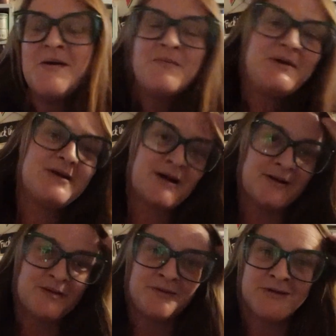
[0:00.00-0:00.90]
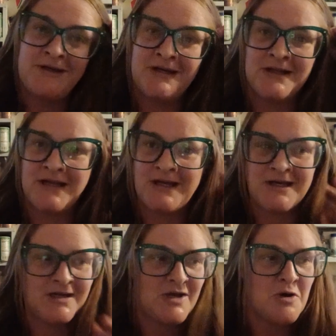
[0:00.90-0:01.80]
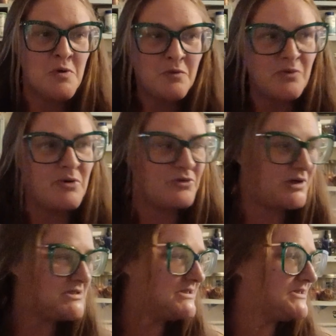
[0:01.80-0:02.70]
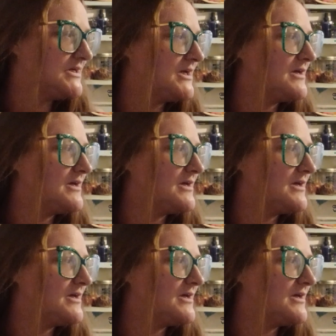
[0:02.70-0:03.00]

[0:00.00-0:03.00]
Me and Niall only, like, we're both autistic,